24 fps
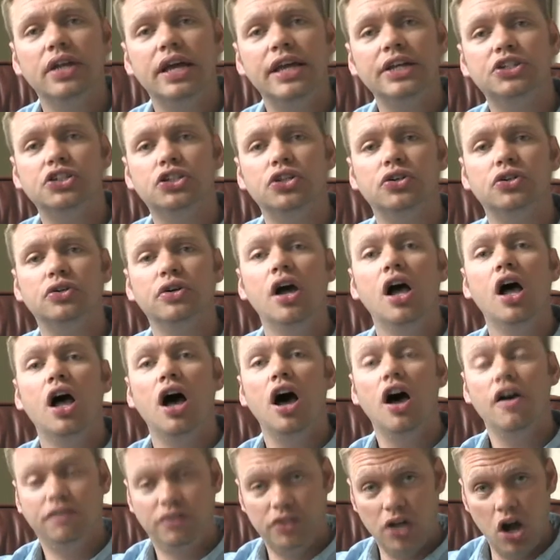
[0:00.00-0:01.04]
nature
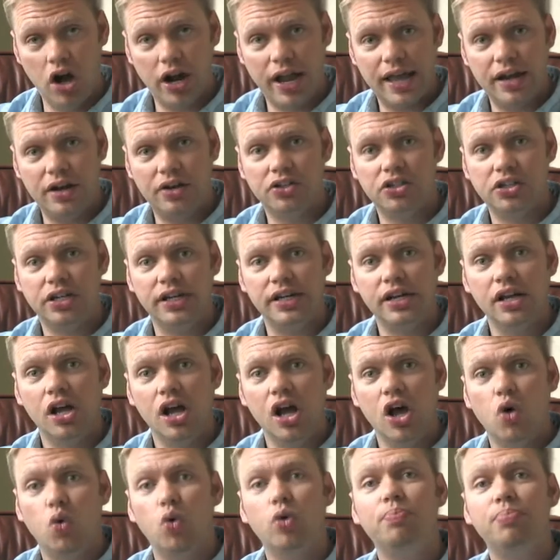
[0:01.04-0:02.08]
of dark energy
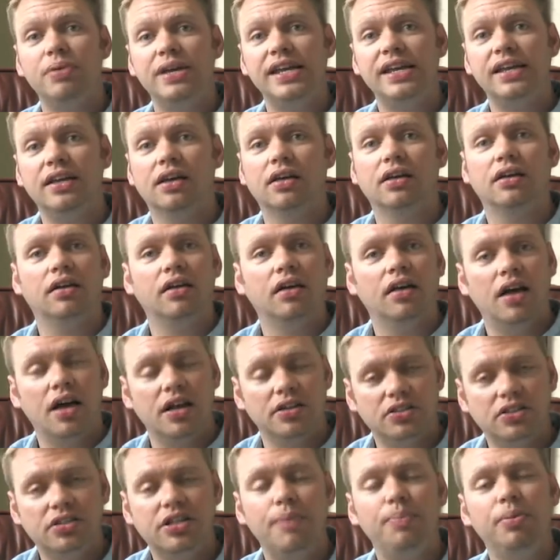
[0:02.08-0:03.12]
would be a
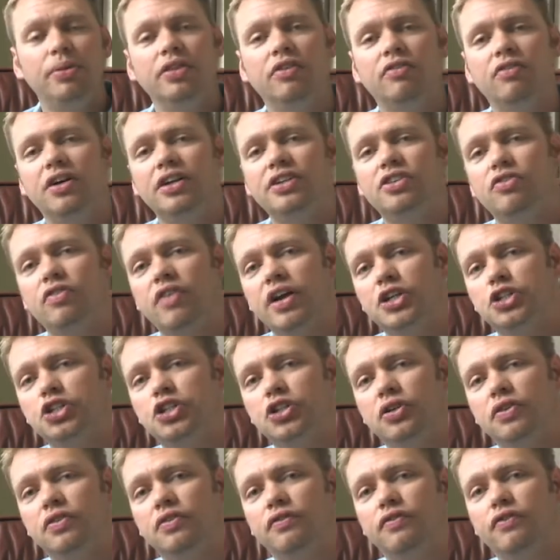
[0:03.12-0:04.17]
step in the right
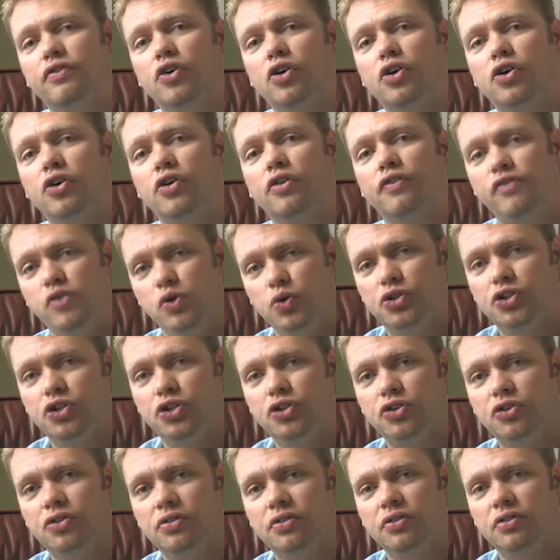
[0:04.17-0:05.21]
direction for
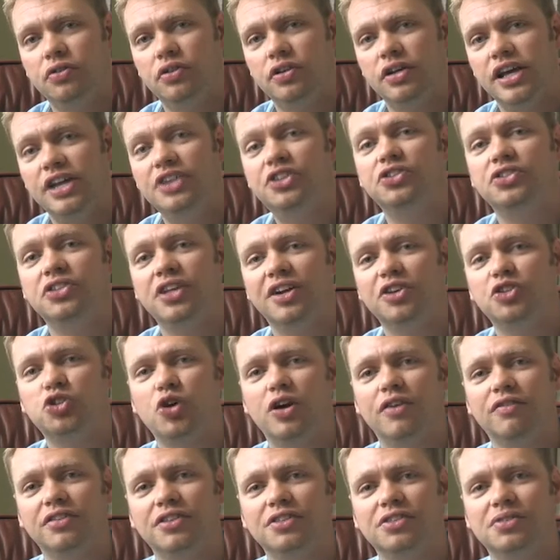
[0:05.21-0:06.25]
future interstellar
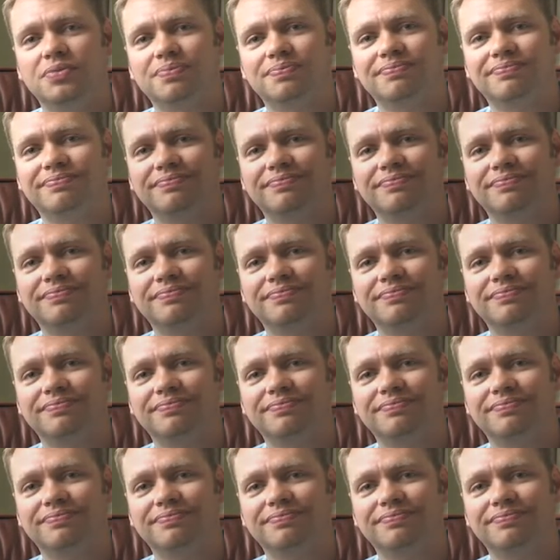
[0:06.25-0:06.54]
travelers.